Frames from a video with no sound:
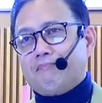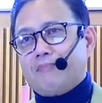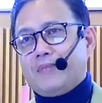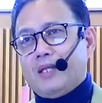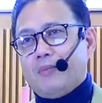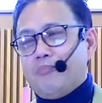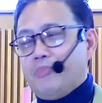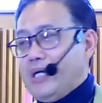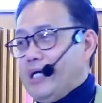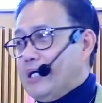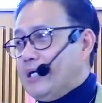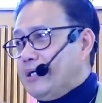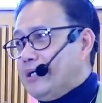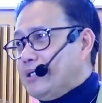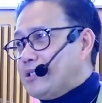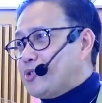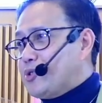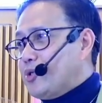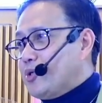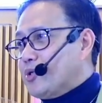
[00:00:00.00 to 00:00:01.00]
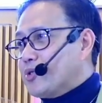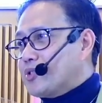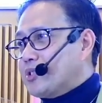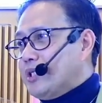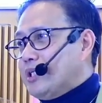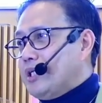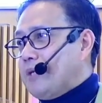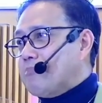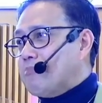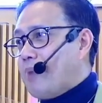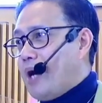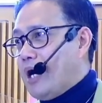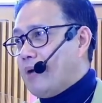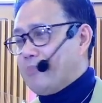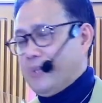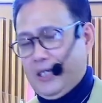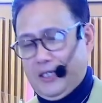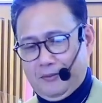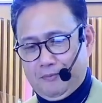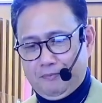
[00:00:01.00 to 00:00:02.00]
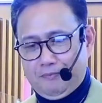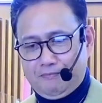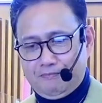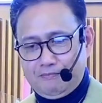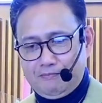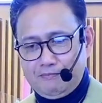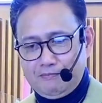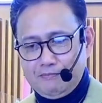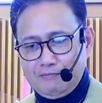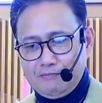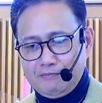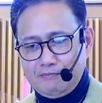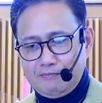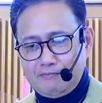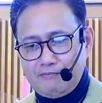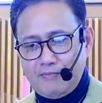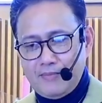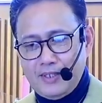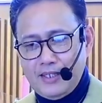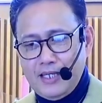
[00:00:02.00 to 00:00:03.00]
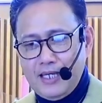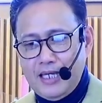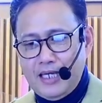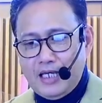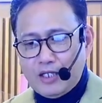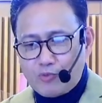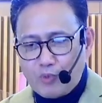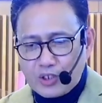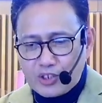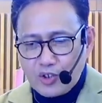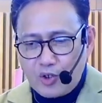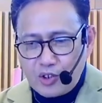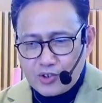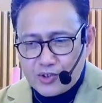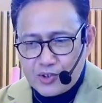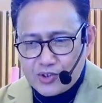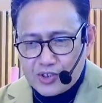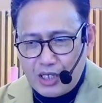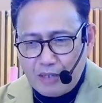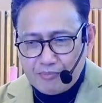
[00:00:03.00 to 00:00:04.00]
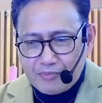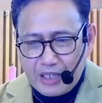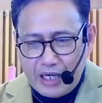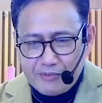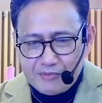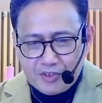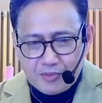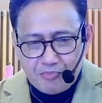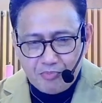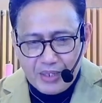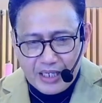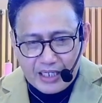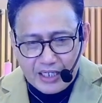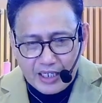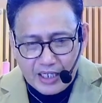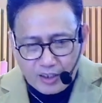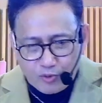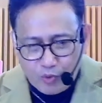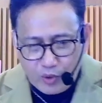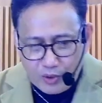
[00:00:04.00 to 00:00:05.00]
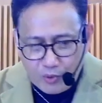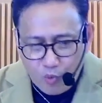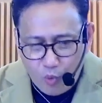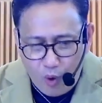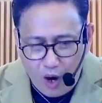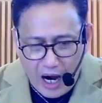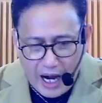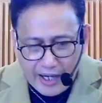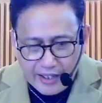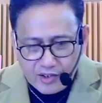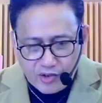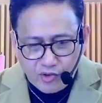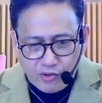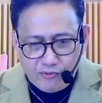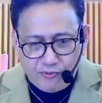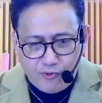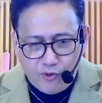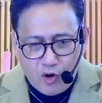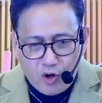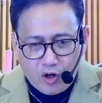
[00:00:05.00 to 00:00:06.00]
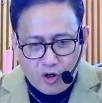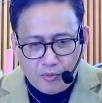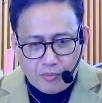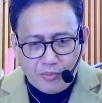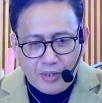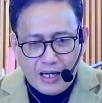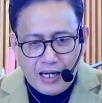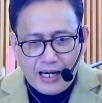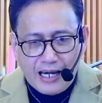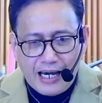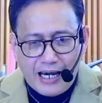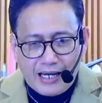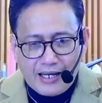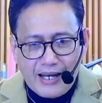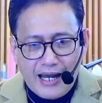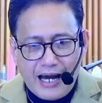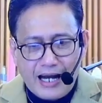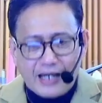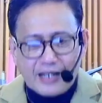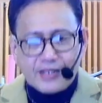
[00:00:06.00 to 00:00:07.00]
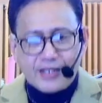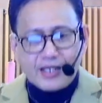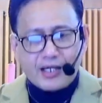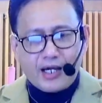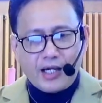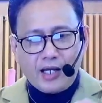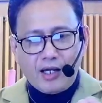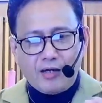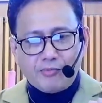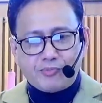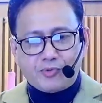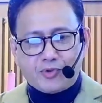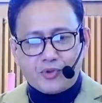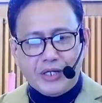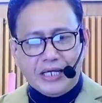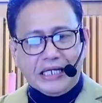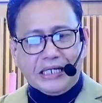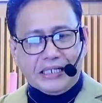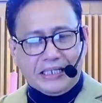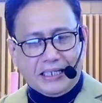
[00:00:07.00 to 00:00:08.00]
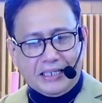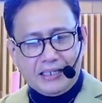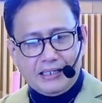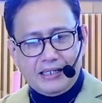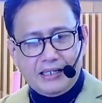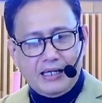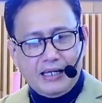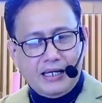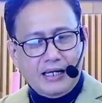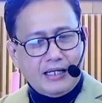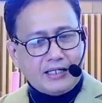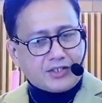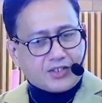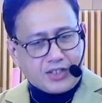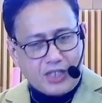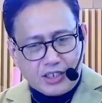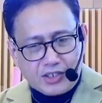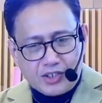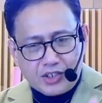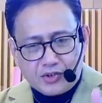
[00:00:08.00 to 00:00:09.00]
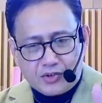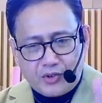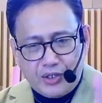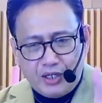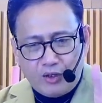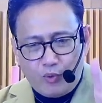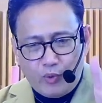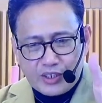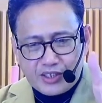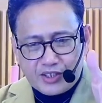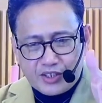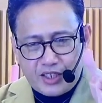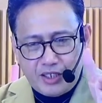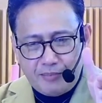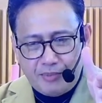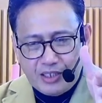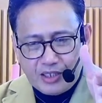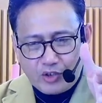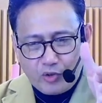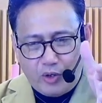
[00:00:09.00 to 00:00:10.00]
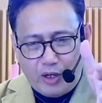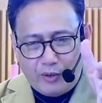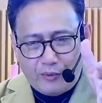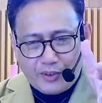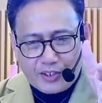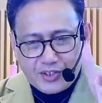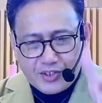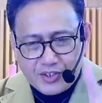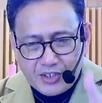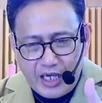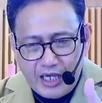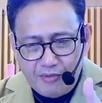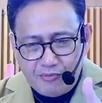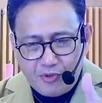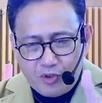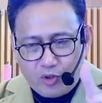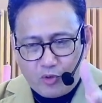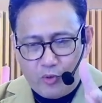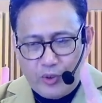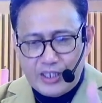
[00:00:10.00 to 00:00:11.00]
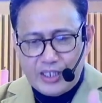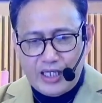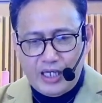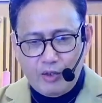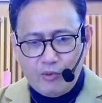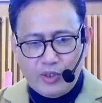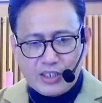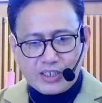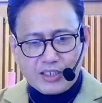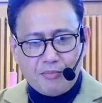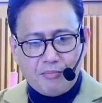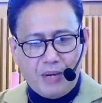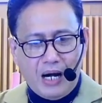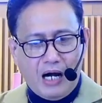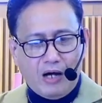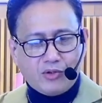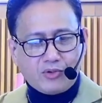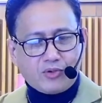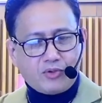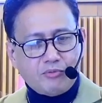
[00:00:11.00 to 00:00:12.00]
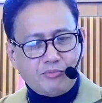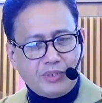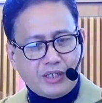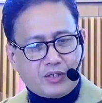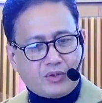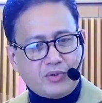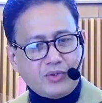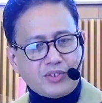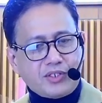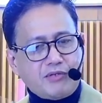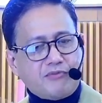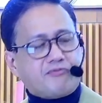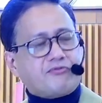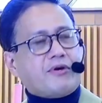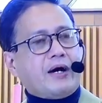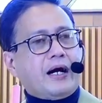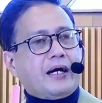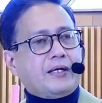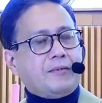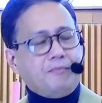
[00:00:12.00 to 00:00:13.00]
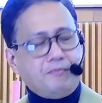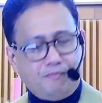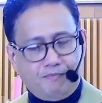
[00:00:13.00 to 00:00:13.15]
Myrrh is used in embalming. It was also sometimes mingled with wine to form an article of drink. Such a drink was given to our Savior when He was about to be crucified.